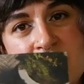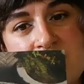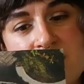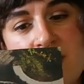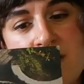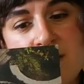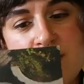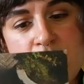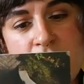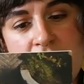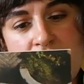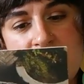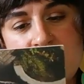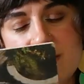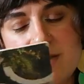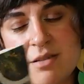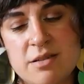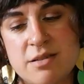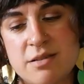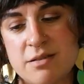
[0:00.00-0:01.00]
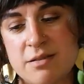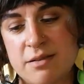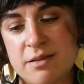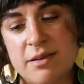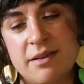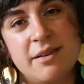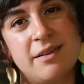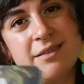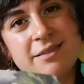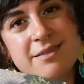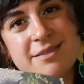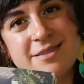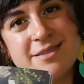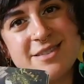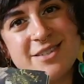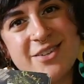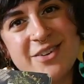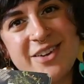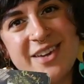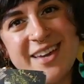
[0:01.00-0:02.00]
called Moss.
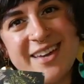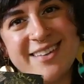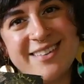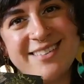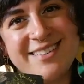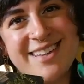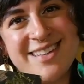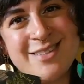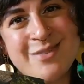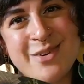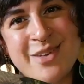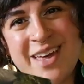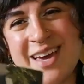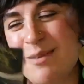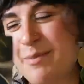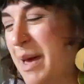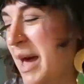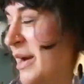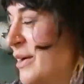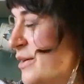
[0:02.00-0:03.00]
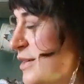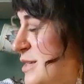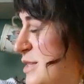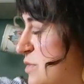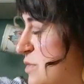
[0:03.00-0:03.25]
So yeah, that's where that pattern is